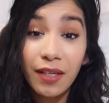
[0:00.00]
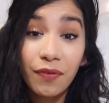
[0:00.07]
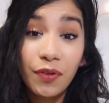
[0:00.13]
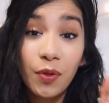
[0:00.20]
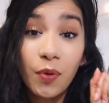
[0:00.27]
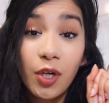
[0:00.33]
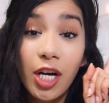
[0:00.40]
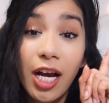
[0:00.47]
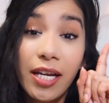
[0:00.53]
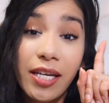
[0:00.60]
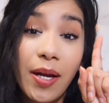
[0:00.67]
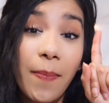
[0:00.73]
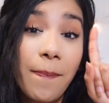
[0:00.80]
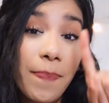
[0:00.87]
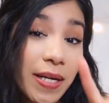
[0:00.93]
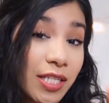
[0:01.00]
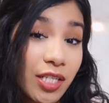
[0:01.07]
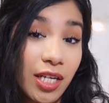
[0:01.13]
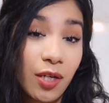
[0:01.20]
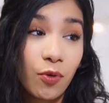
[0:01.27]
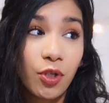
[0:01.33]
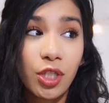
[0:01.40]
if you are on a
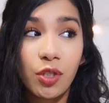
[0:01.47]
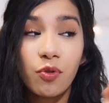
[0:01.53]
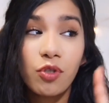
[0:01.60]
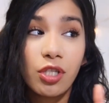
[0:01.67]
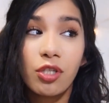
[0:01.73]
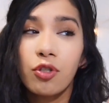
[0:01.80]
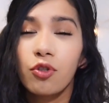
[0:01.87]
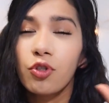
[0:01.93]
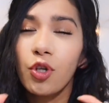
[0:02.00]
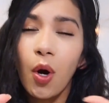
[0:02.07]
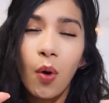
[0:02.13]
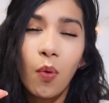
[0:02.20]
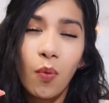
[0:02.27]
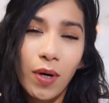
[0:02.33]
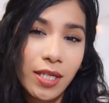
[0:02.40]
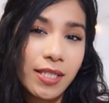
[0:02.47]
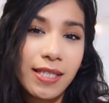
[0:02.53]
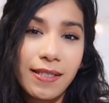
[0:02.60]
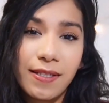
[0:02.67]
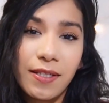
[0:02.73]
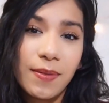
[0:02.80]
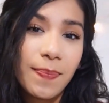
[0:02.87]
budget or you just don't want
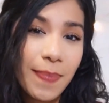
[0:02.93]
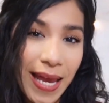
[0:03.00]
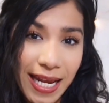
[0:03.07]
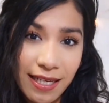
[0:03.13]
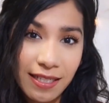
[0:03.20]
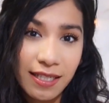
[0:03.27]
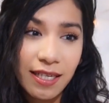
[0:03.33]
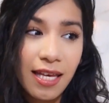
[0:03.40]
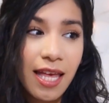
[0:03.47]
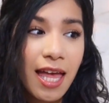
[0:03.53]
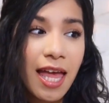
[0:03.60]
to spend